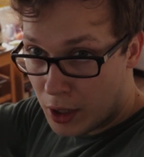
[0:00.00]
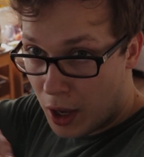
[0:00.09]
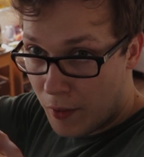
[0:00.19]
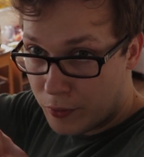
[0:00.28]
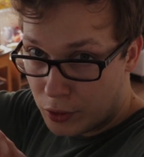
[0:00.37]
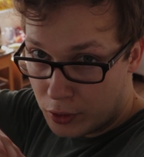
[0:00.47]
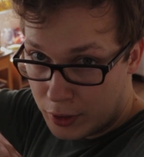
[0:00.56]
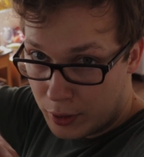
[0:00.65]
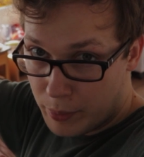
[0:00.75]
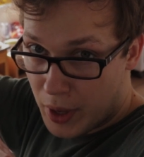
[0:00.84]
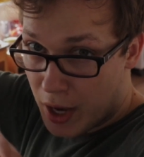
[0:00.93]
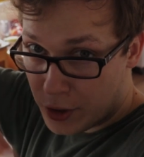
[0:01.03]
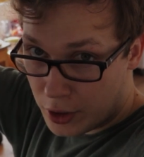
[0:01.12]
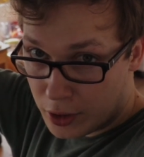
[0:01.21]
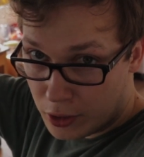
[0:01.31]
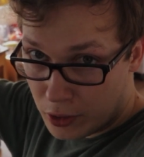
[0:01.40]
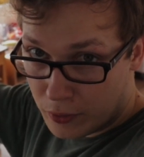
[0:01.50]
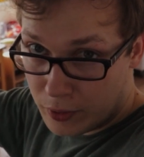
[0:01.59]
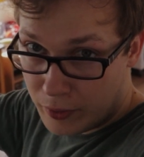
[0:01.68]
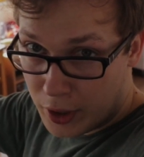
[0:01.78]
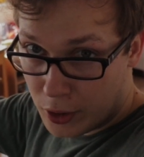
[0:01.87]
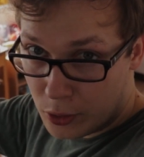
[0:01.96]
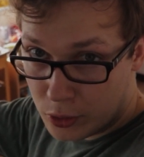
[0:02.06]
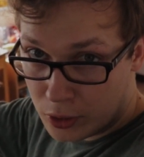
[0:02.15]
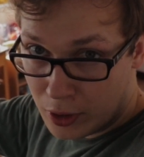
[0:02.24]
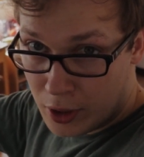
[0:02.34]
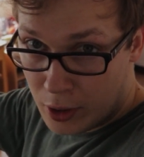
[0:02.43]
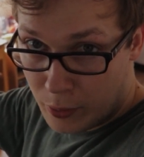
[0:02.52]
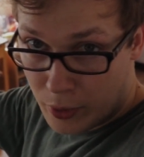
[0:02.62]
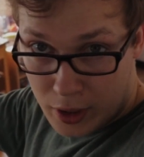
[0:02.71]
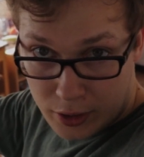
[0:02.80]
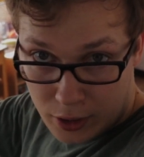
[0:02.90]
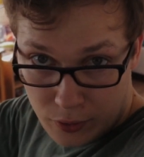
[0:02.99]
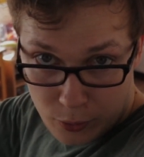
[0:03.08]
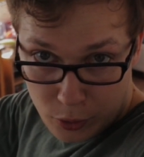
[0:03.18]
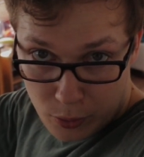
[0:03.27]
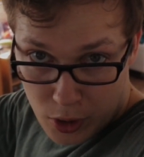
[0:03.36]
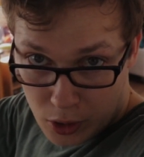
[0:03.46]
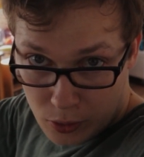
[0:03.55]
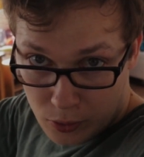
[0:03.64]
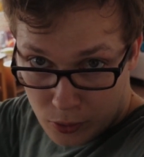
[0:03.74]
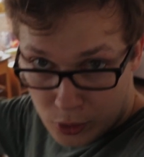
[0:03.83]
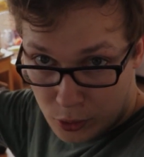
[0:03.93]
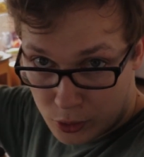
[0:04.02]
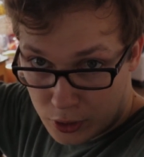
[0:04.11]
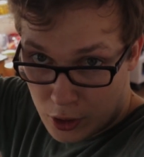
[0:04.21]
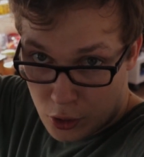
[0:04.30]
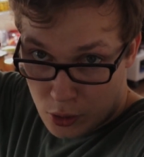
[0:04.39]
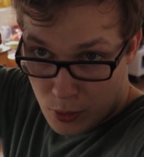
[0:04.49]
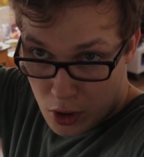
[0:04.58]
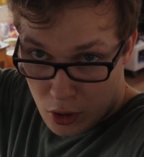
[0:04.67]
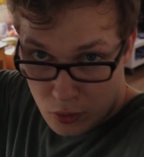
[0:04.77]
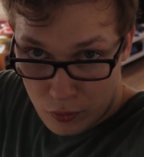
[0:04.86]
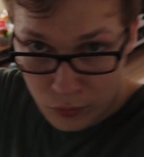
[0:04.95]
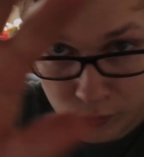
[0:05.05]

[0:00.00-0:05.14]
after a little magic of the videos, we're gonna see the film tomorrow. So see you tomorrow.